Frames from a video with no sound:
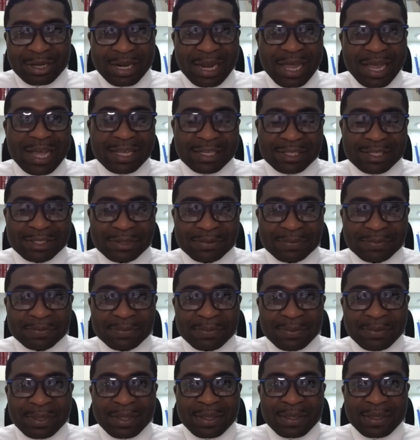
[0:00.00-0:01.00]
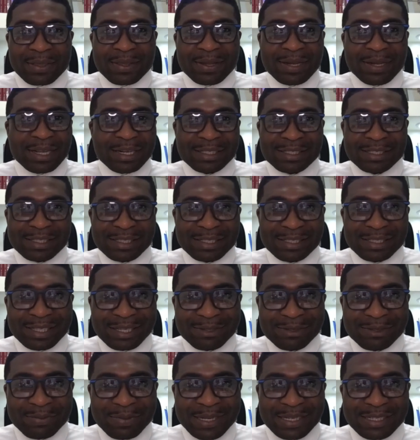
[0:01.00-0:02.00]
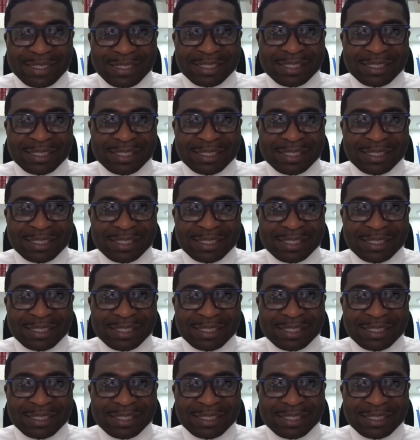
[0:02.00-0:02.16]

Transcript: class. Ladies and gentlemen,